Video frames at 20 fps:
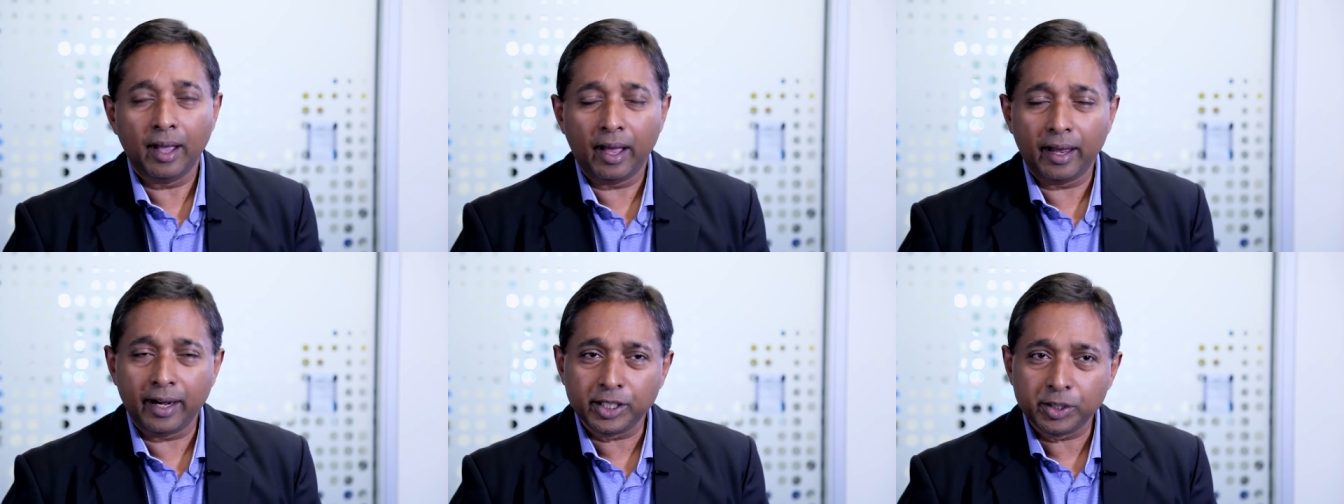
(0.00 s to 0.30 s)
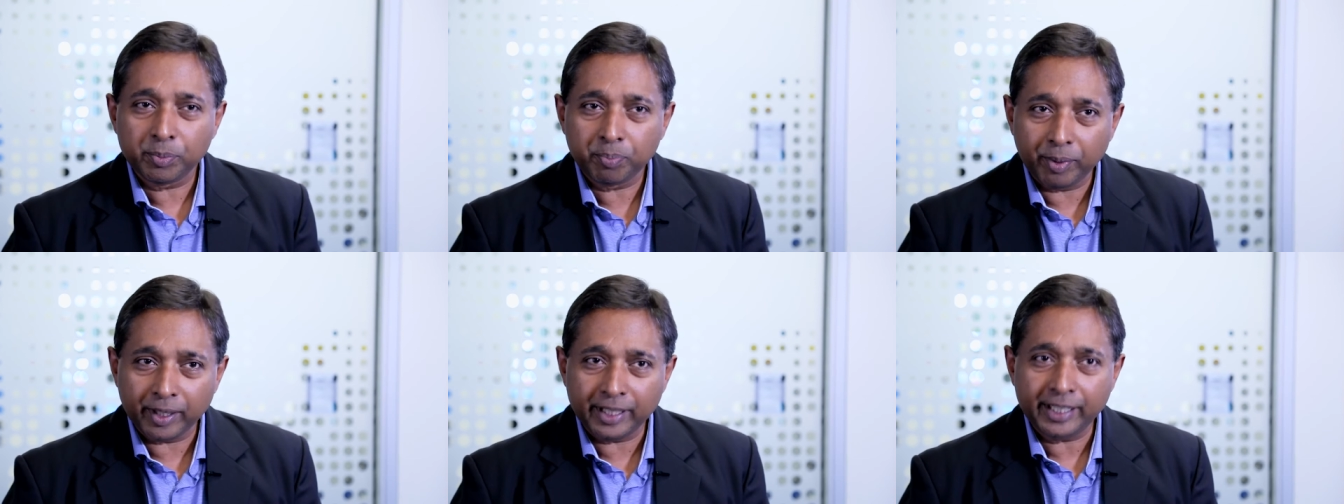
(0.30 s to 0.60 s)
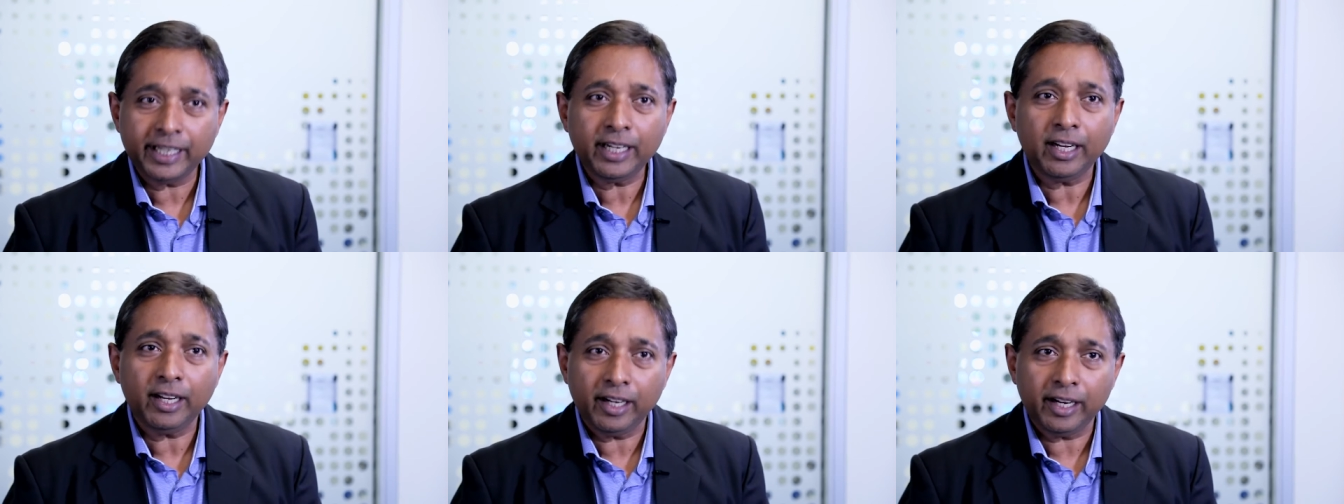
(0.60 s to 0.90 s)
And it's
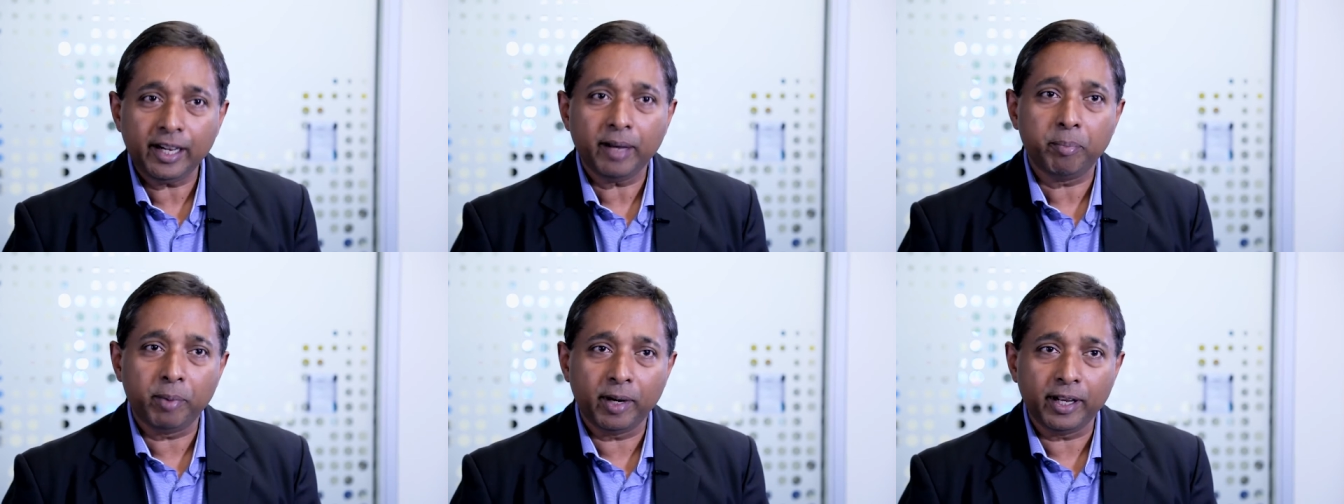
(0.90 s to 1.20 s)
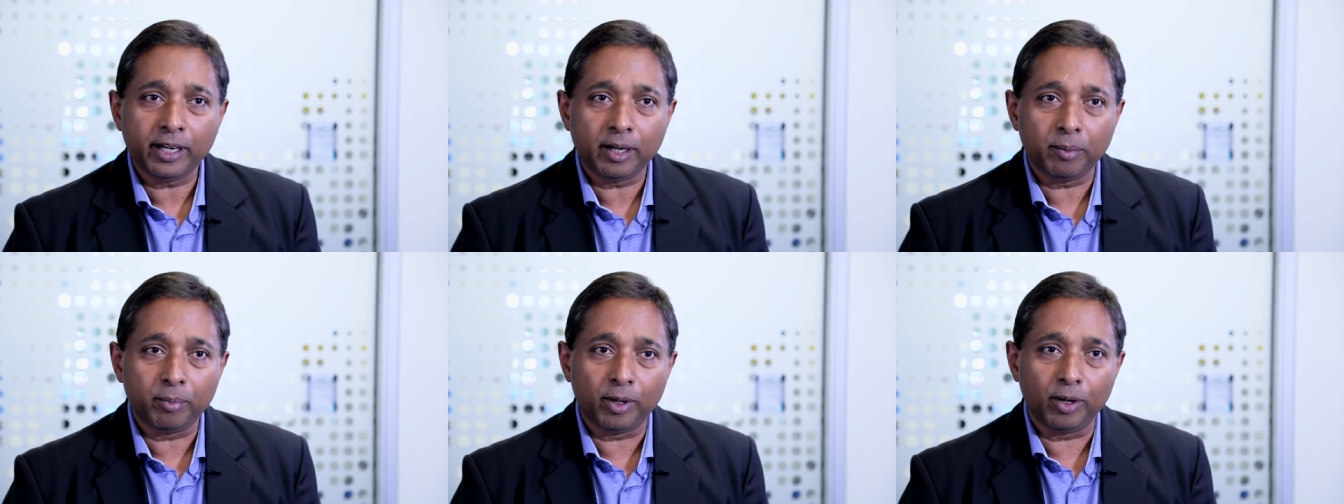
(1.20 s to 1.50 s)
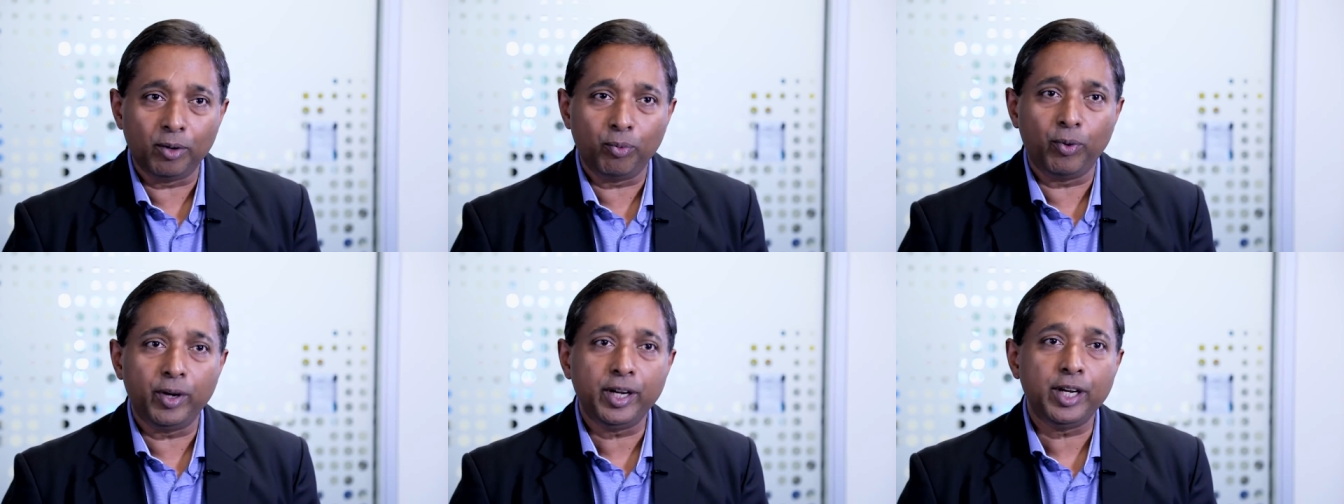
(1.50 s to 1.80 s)
particularly applicable
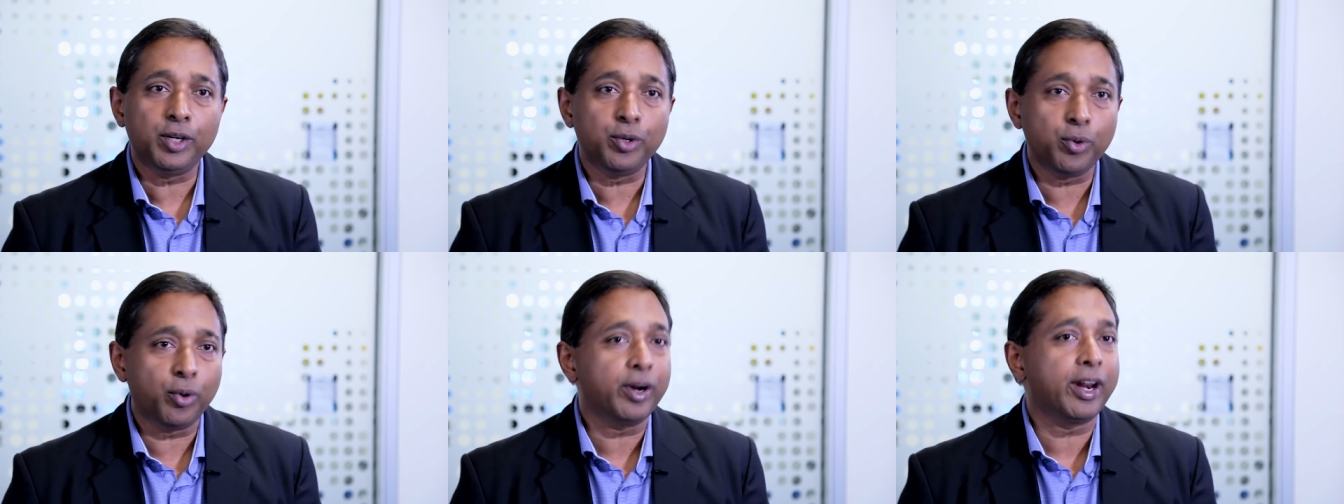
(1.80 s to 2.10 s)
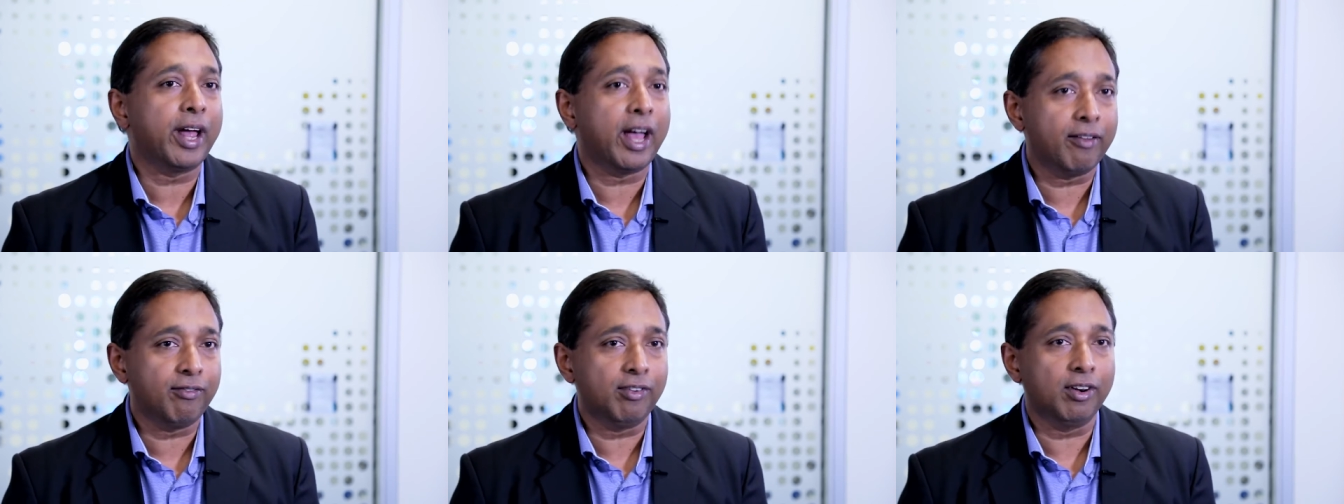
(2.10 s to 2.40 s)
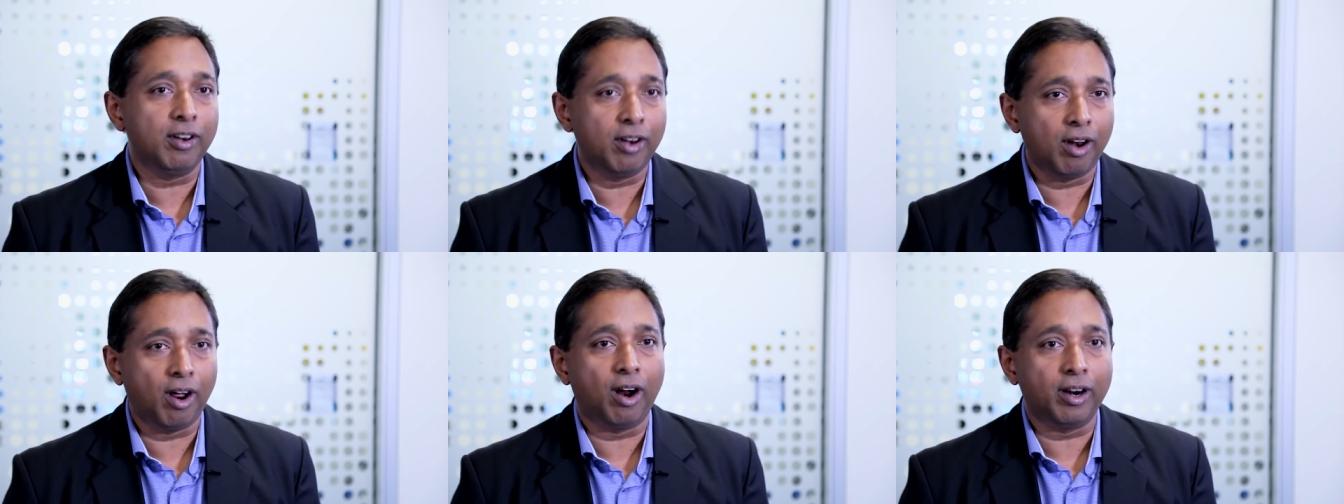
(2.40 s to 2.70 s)
when you don't have
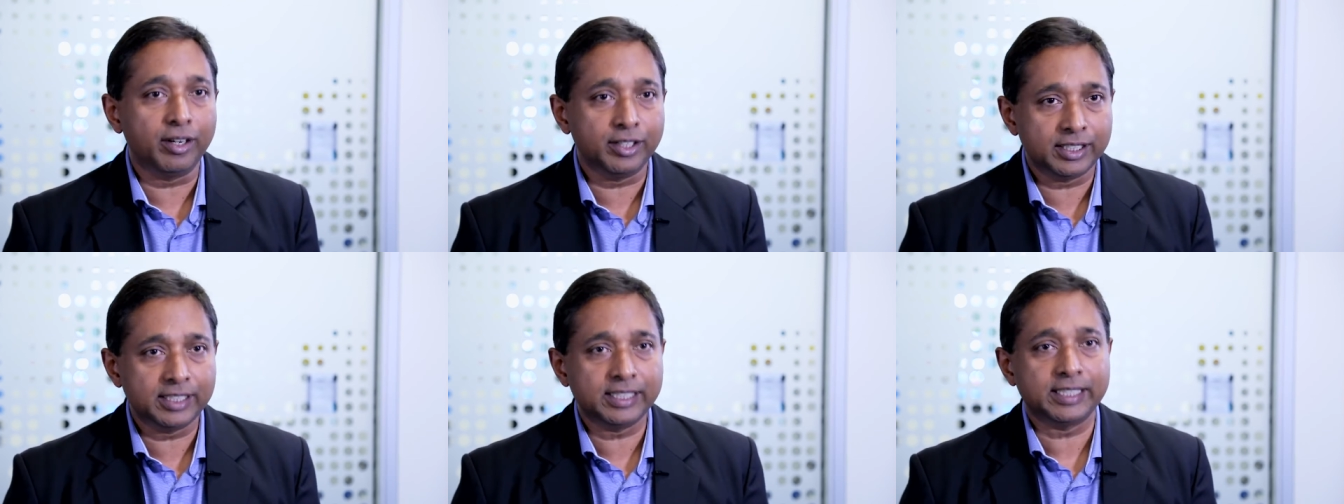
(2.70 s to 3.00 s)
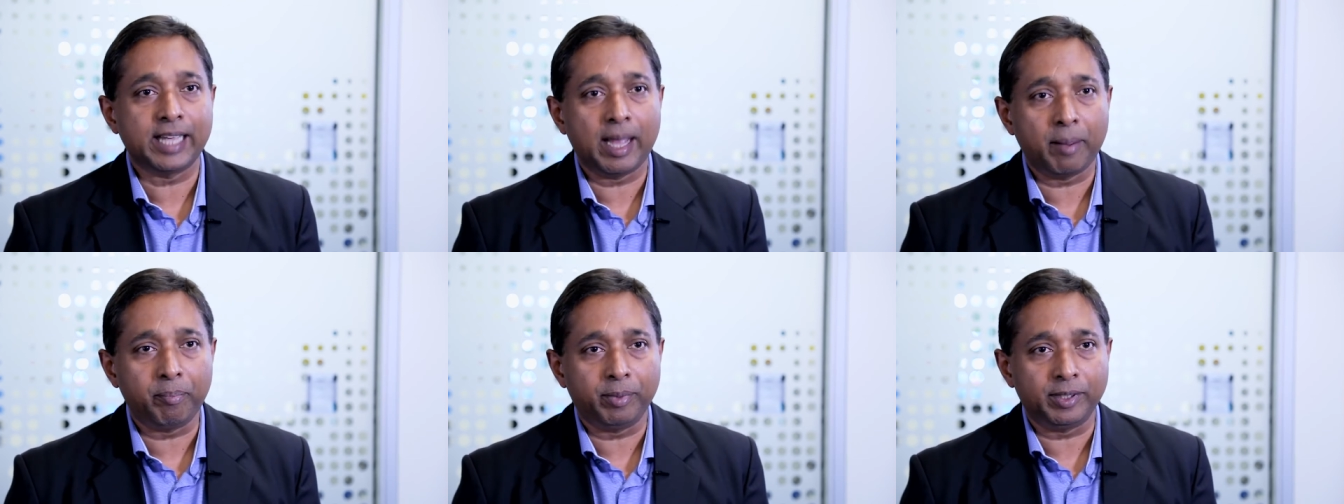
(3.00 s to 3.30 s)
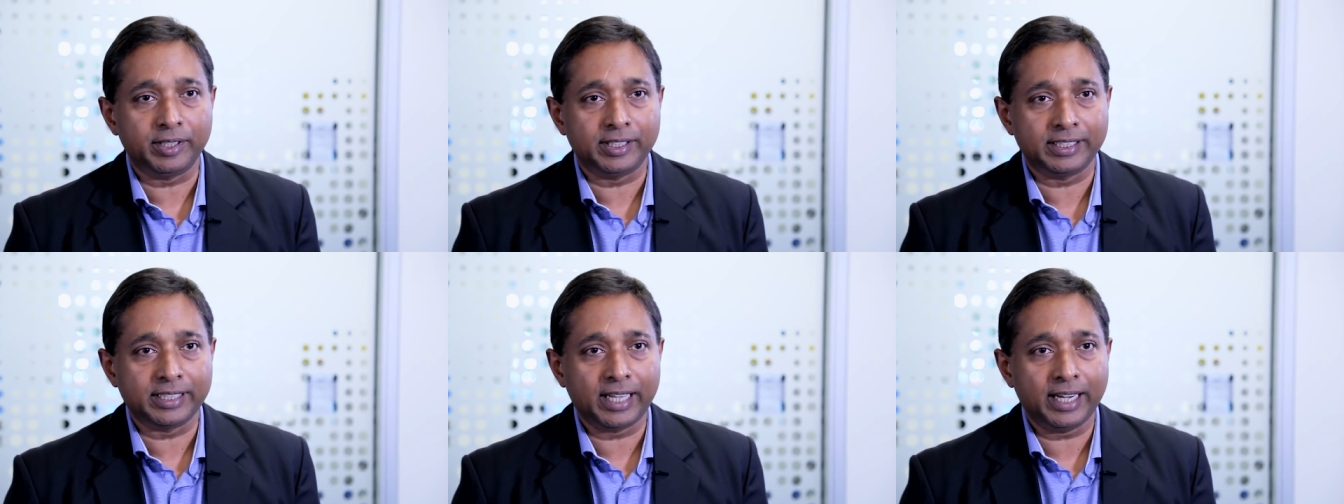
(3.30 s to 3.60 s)
large
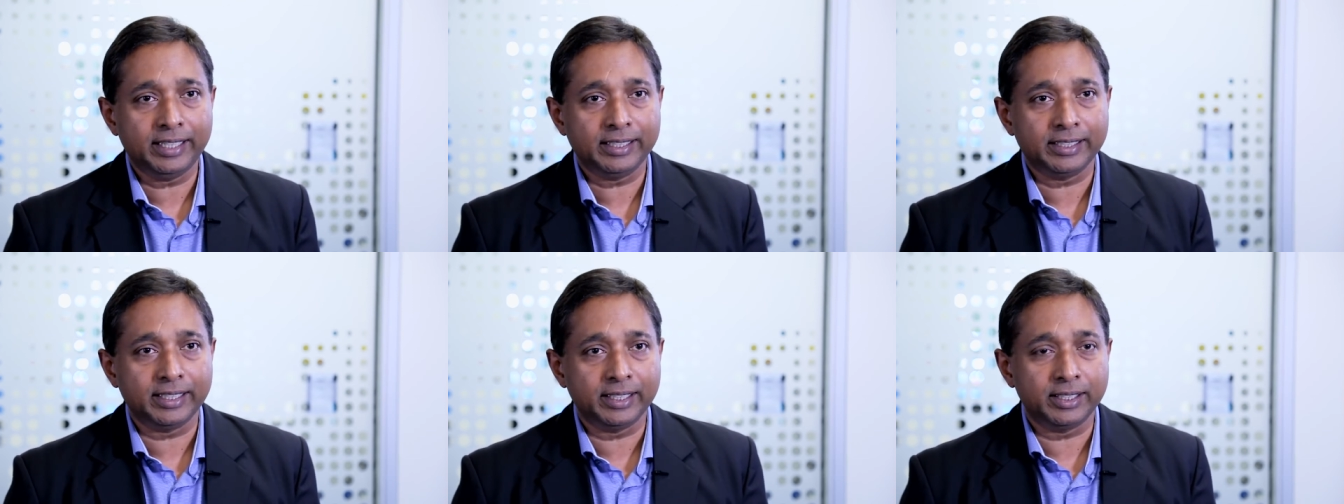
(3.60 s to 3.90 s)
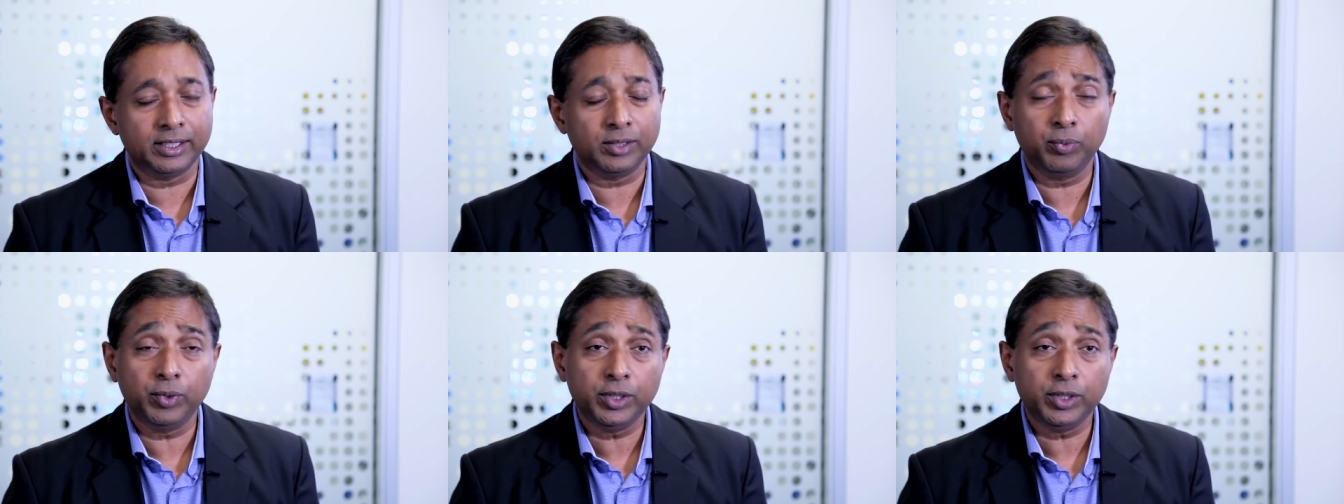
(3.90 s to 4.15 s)
sample sizes,